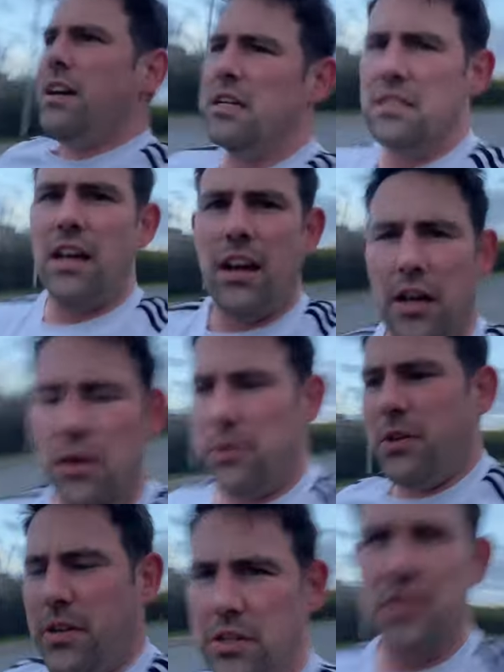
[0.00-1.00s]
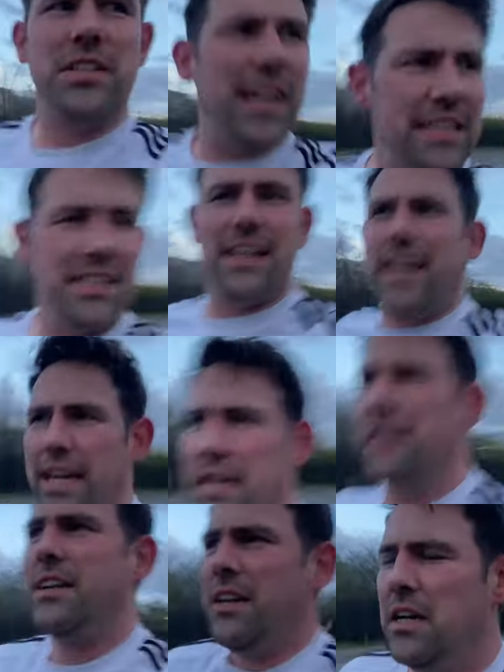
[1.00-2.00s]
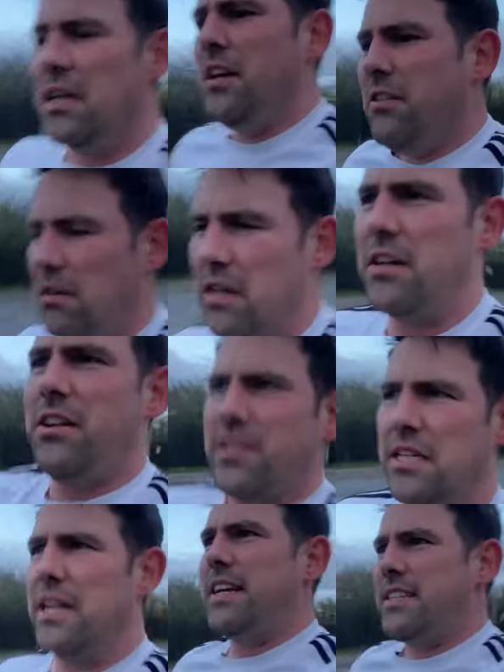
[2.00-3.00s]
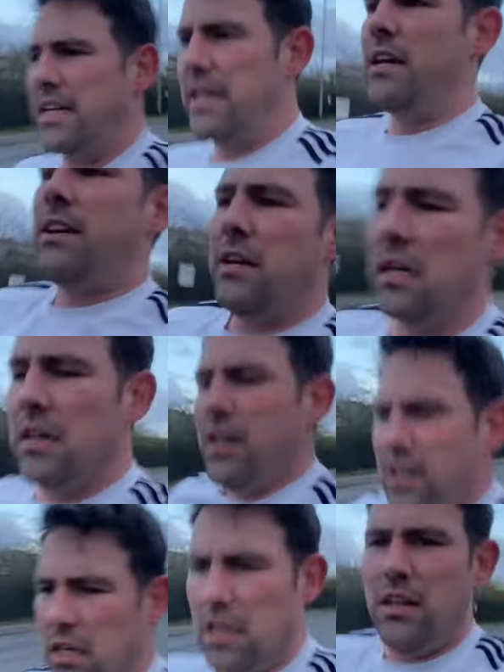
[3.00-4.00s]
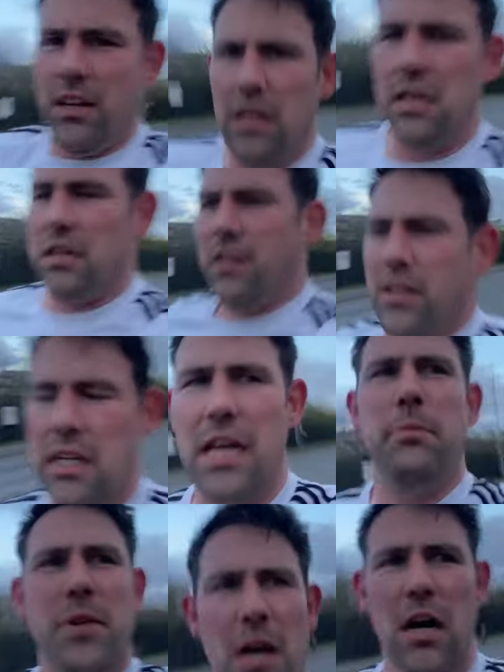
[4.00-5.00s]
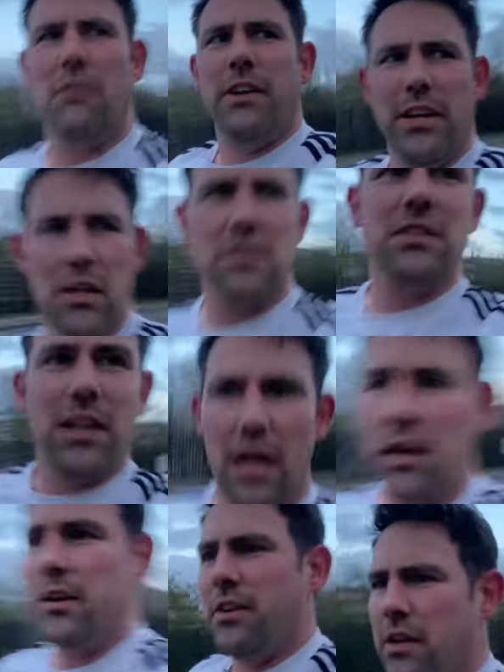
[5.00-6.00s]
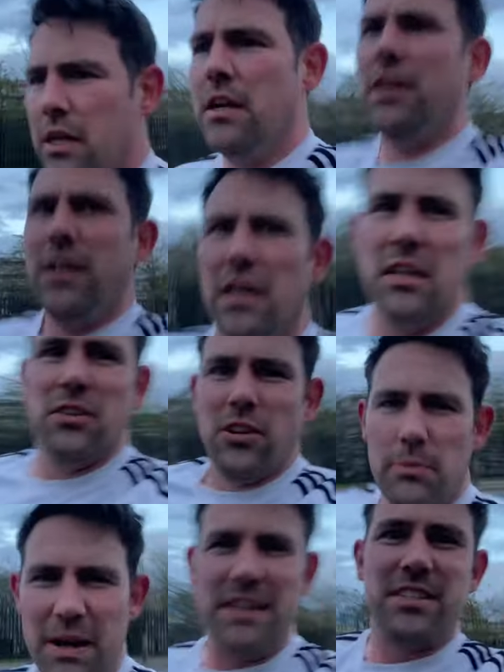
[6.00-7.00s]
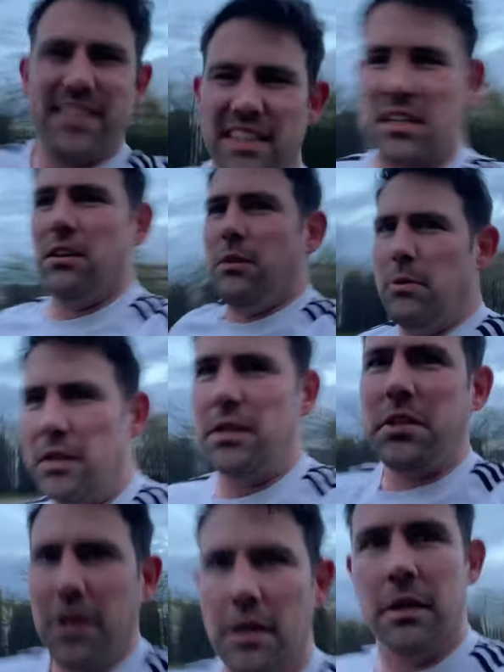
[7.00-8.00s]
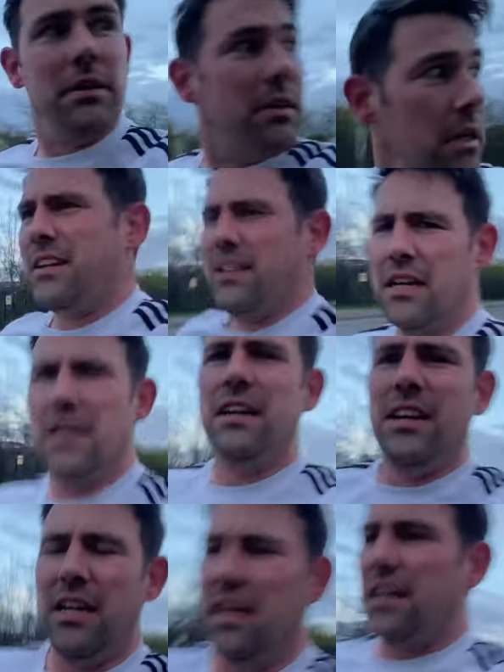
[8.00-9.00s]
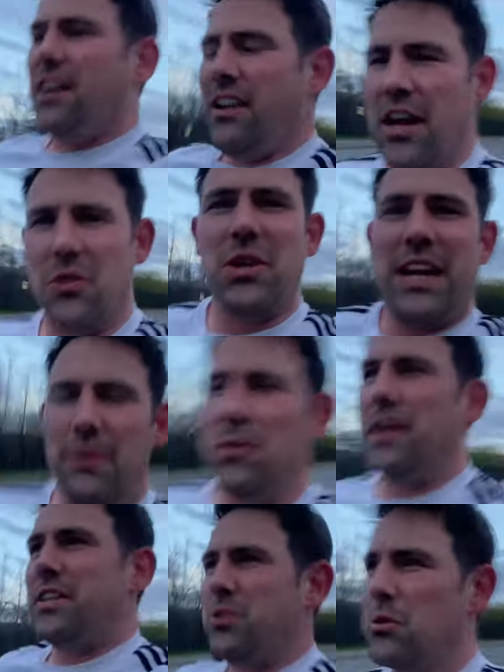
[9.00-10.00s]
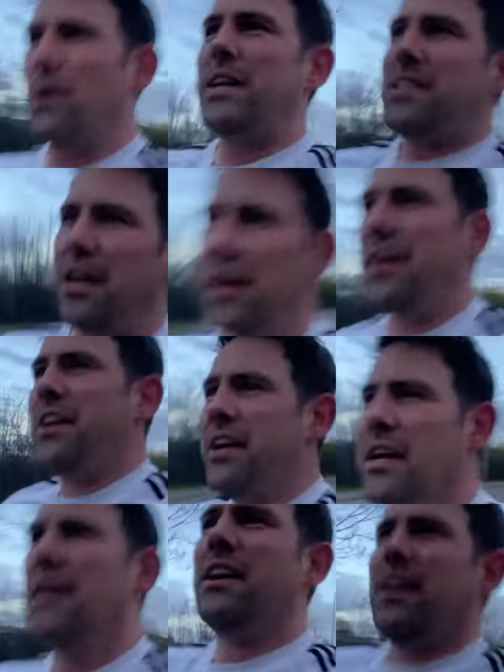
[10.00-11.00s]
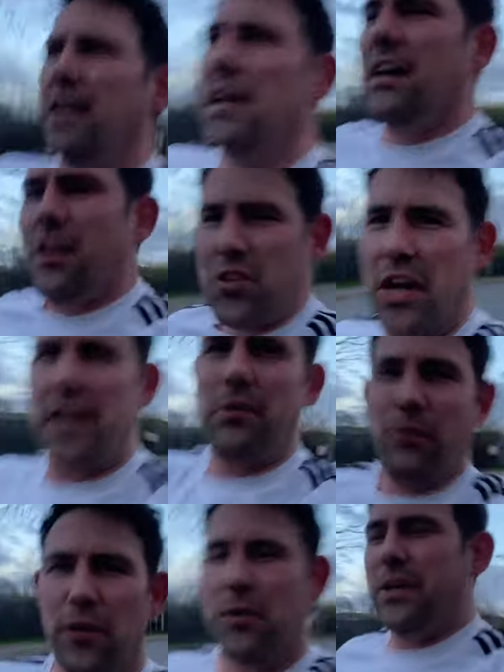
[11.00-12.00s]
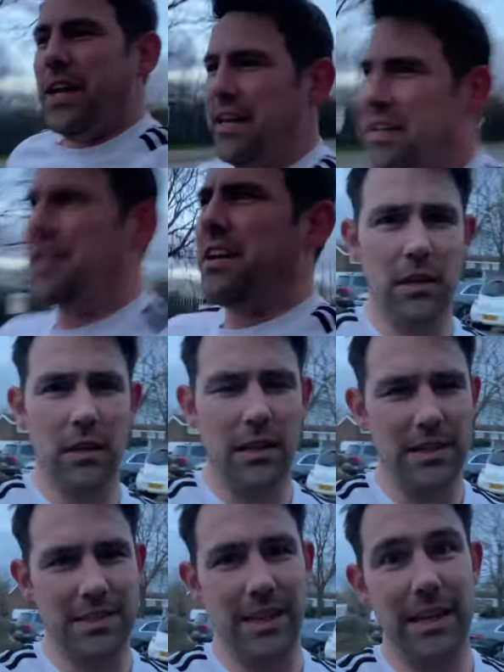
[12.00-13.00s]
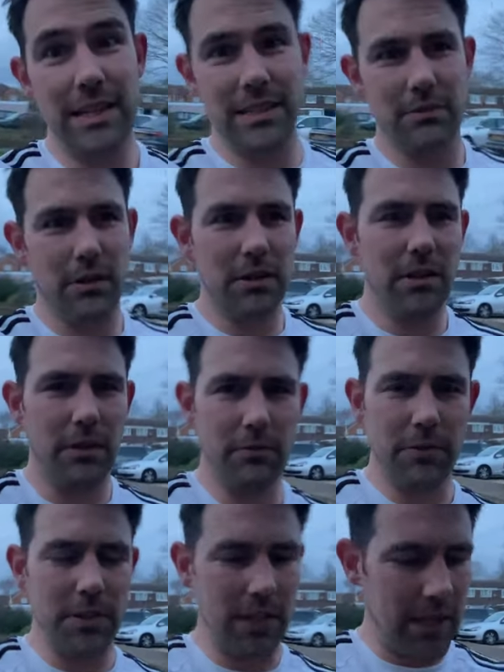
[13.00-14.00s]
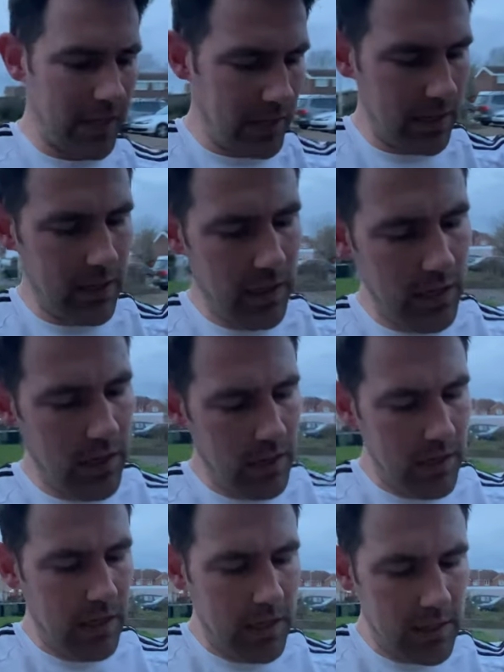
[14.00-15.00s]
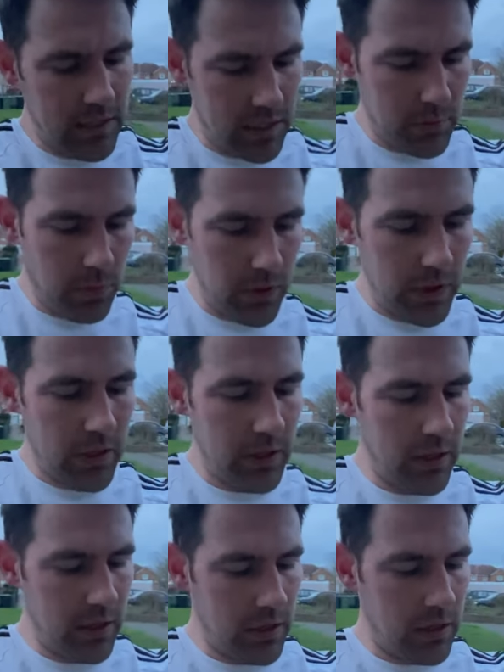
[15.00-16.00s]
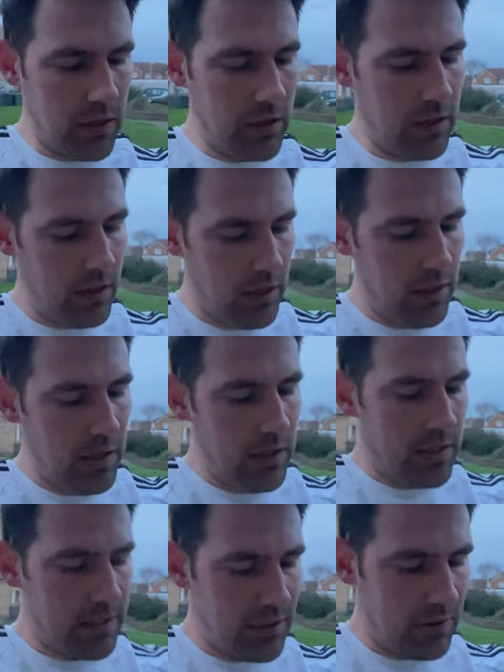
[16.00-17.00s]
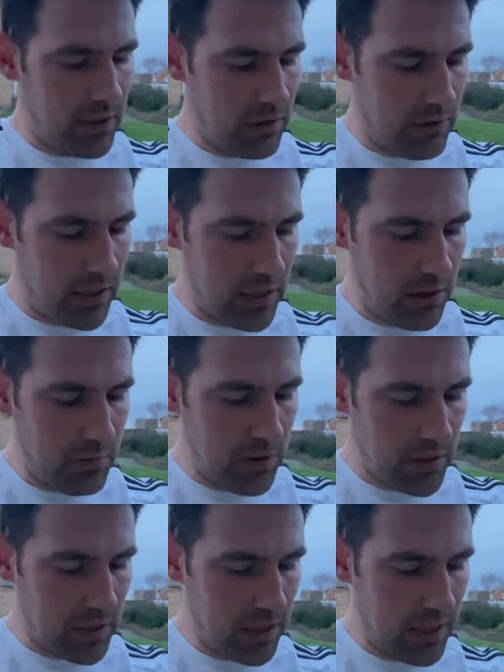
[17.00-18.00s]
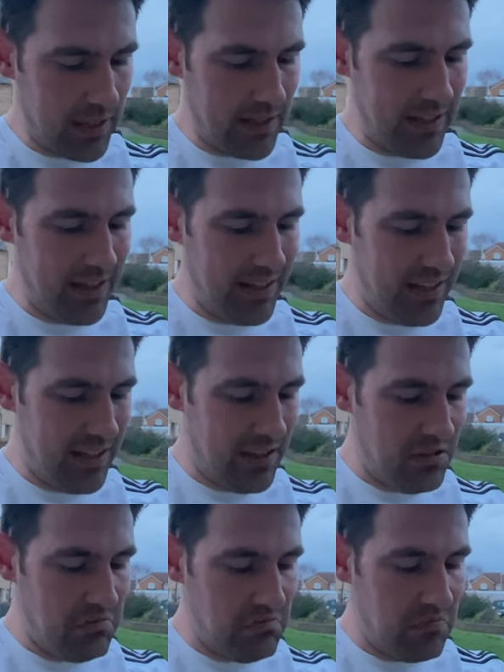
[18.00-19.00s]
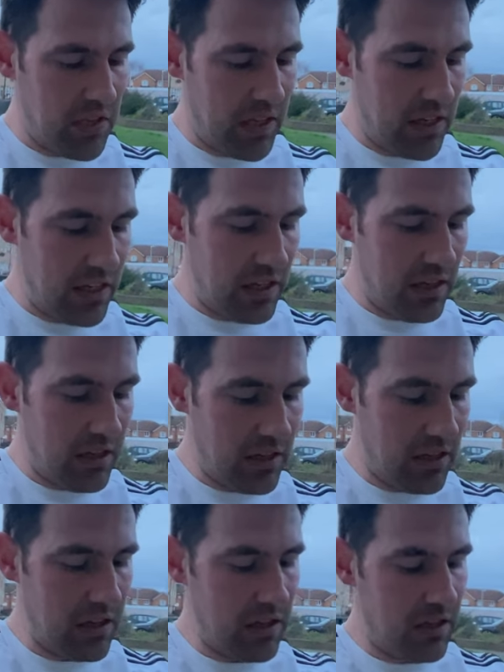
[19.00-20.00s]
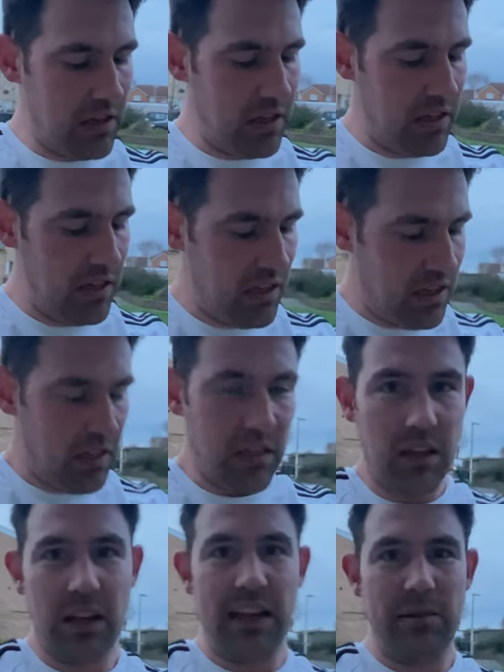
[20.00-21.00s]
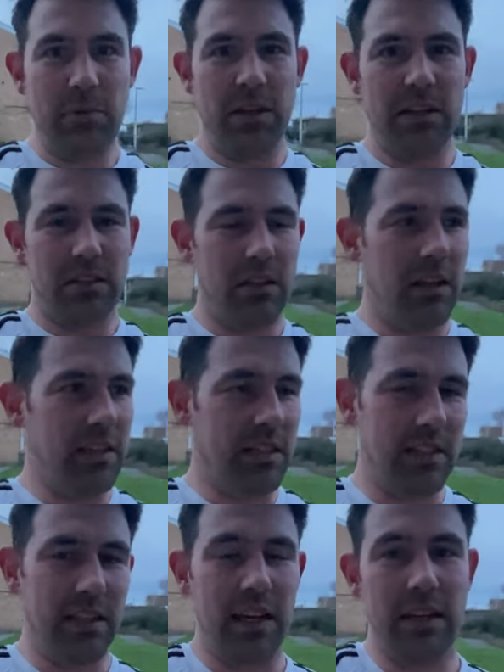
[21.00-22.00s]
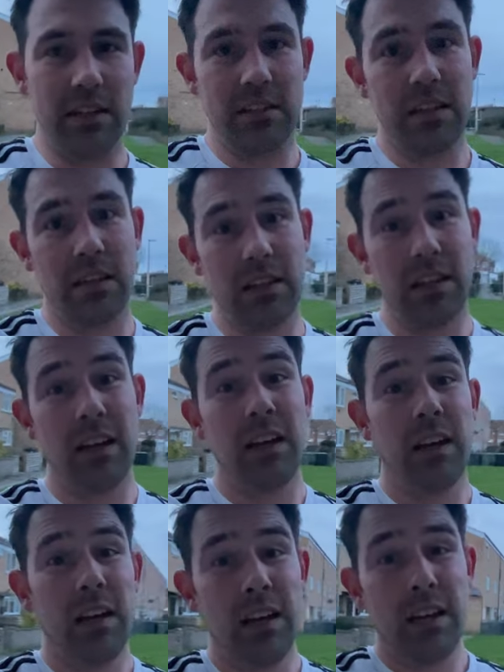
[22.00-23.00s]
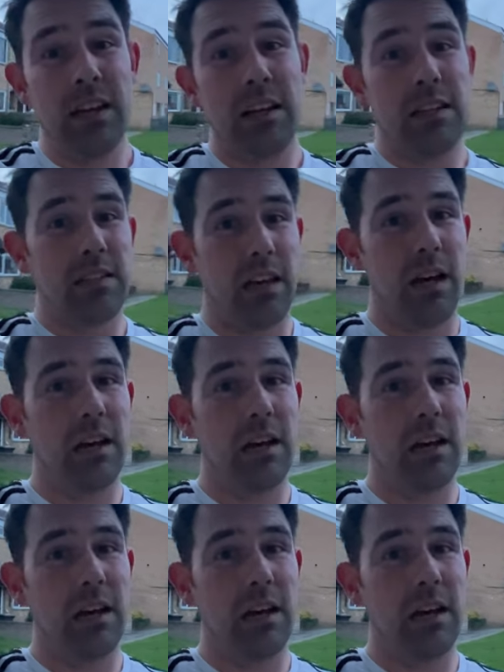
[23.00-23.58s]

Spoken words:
So we're doing just that today. Running nice and easy, keeping the heart rate nice and low. Doing about 6 kilometers. Can't hold the camera like this all the way, so I'll take a review at the end. That's the easy run done for today. 6.03 kilometers. In 38 minutes, 36 seconds. So,